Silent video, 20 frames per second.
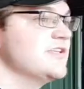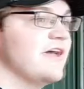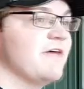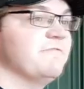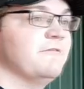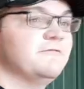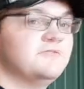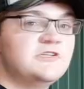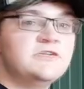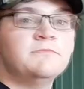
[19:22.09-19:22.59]

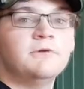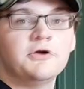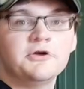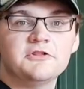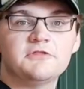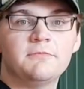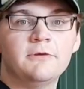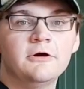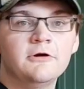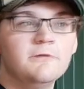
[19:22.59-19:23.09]
that 15
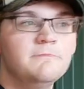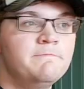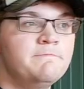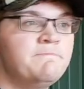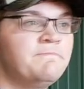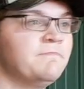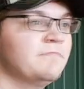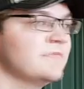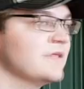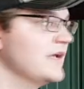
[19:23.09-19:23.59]
millionth barrel.
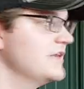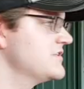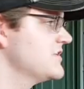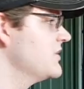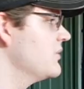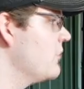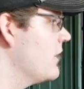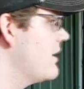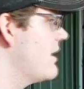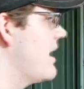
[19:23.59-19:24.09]
It's
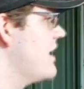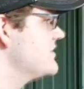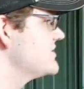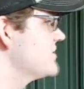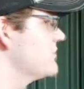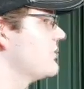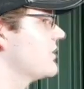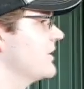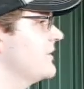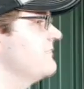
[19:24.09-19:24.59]
in the warehouse
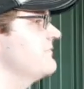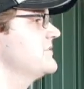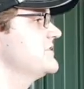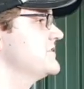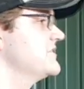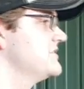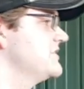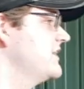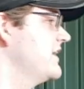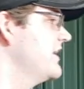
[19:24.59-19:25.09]
that we're gonna
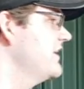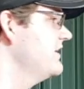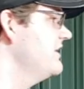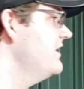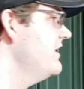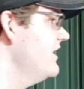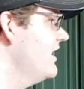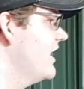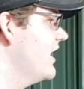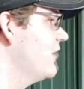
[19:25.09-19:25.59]
visit today,
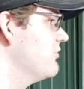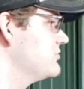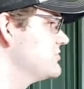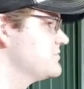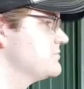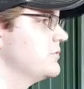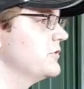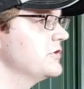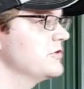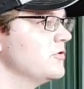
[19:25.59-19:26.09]
which
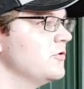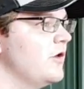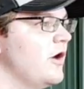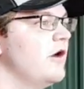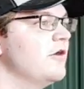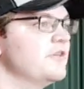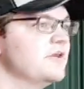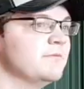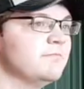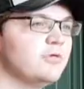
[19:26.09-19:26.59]
is pretty cool.
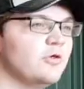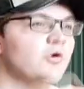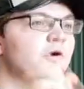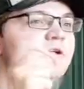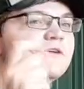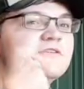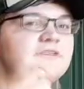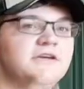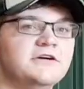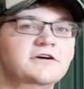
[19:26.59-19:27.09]
All the
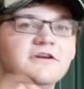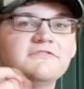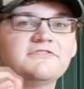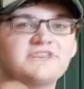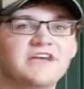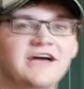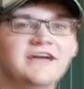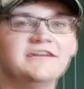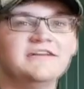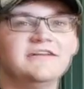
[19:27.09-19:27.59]
employees here have
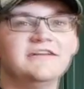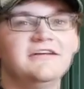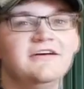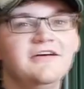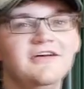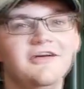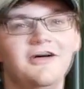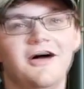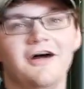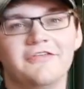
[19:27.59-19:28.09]
signed it
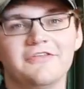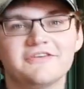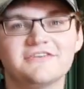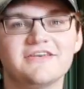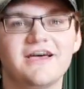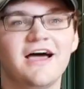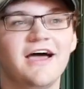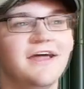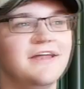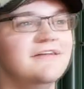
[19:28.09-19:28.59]
on the
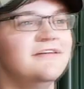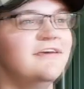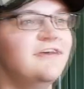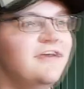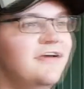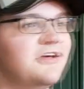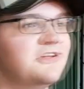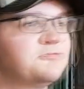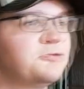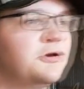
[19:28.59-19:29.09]
side.
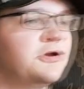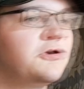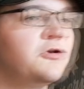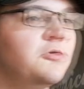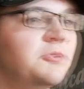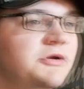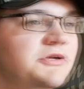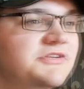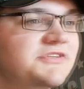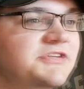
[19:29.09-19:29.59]
It's a pretty
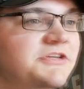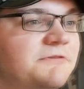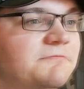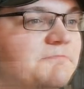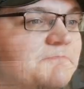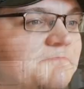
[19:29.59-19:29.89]
cool one to see.